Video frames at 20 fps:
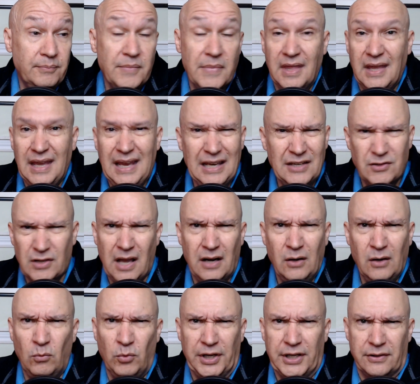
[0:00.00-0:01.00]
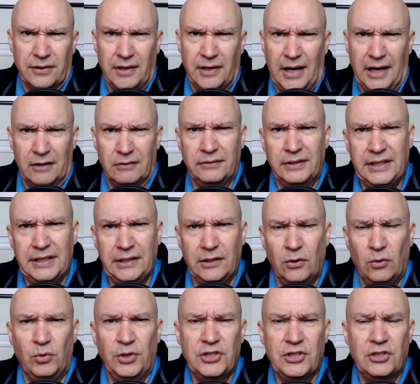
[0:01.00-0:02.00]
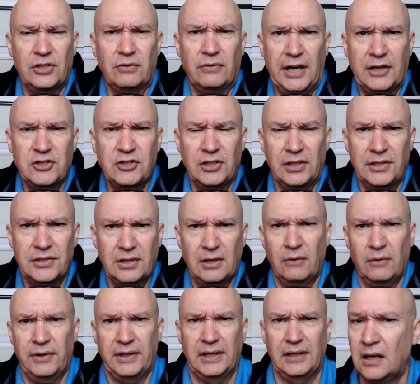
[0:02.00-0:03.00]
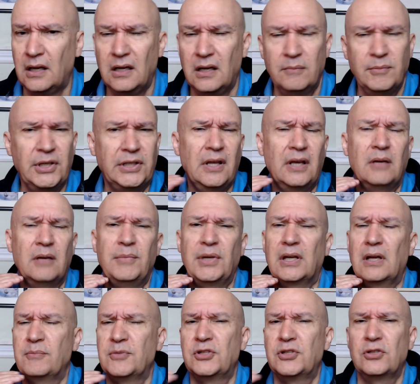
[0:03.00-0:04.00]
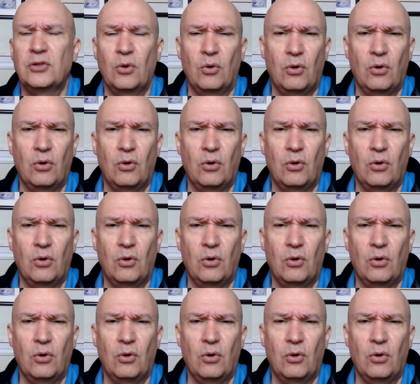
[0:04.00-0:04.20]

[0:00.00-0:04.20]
It's kind of weird. I don't really know which direction it's going, but then it becomes so